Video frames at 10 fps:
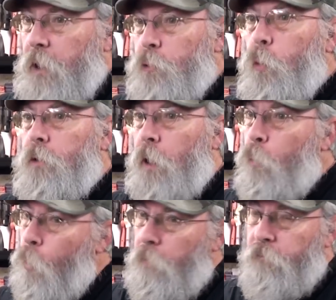that's what they
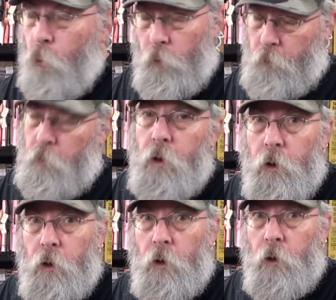want for them.
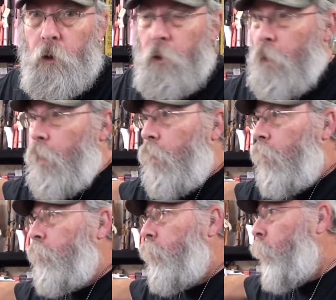
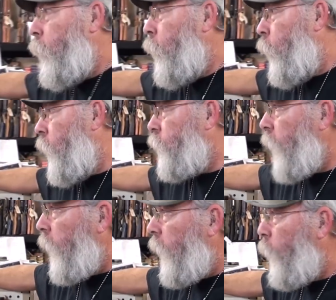Uh, we we're
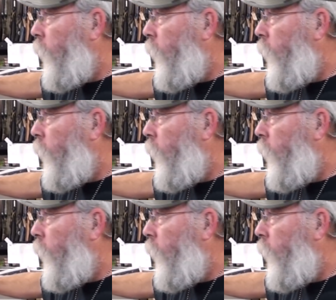selling it.